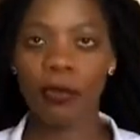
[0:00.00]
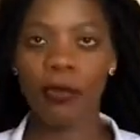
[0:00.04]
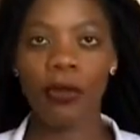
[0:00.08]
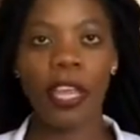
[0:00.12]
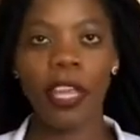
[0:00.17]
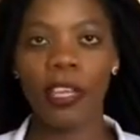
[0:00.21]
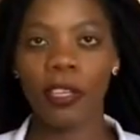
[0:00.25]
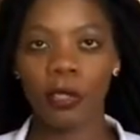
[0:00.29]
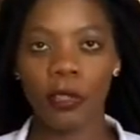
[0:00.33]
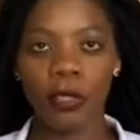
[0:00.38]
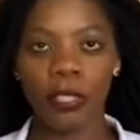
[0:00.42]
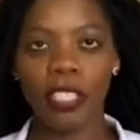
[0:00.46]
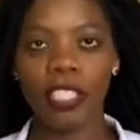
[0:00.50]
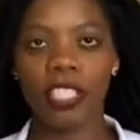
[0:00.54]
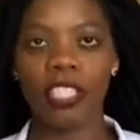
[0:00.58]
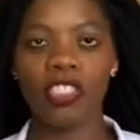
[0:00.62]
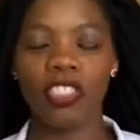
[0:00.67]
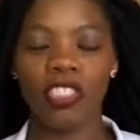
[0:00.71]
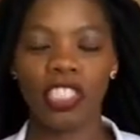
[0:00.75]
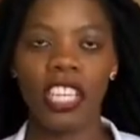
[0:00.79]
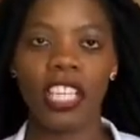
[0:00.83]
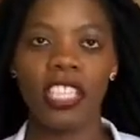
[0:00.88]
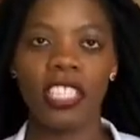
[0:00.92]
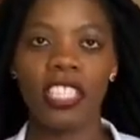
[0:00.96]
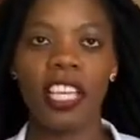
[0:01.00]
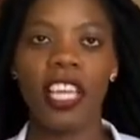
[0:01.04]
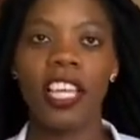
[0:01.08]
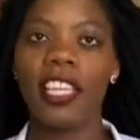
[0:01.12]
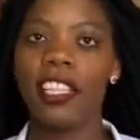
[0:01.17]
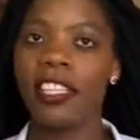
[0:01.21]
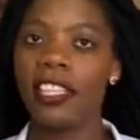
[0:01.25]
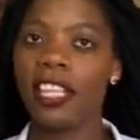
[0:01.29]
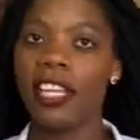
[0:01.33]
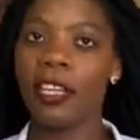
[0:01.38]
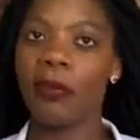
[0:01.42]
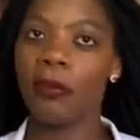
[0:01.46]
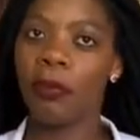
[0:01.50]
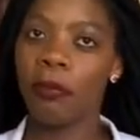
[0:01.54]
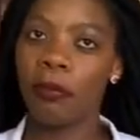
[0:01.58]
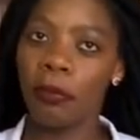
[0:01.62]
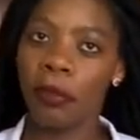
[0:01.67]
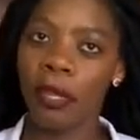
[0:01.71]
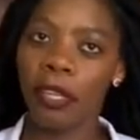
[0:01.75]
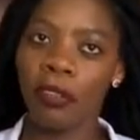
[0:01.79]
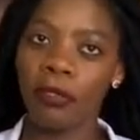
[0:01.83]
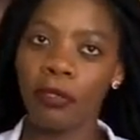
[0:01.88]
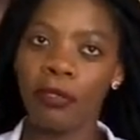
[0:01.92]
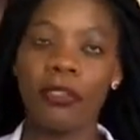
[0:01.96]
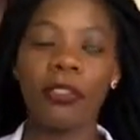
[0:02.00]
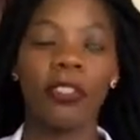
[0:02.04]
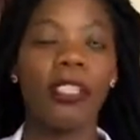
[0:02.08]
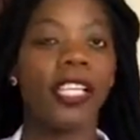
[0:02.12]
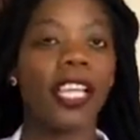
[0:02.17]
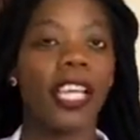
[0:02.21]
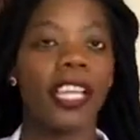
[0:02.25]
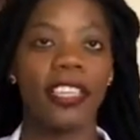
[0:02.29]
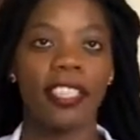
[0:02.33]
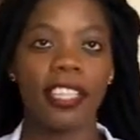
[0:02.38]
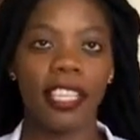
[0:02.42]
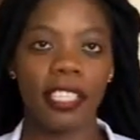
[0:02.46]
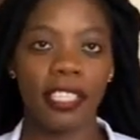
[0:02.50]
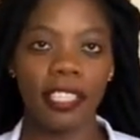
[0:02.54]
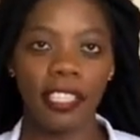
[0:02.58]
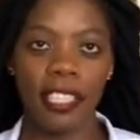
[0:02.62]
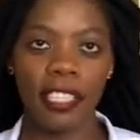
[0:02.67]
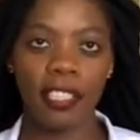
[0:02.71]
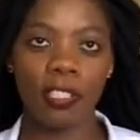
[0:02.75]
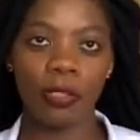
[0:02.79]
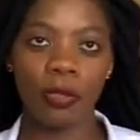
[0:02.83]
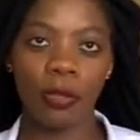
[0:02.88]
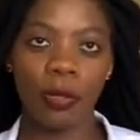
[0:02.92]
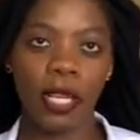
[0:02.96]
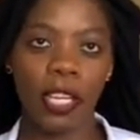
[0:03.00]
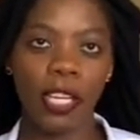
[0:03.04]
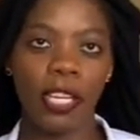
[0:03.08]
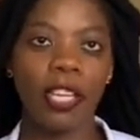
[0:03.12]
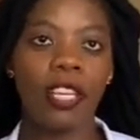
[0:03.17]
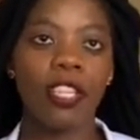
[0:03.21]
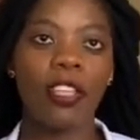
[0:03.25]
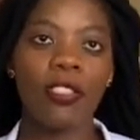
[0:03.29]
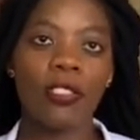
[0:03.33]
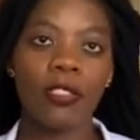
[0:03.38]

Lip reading: where you'll inject, they'll be painful and then they'll swell.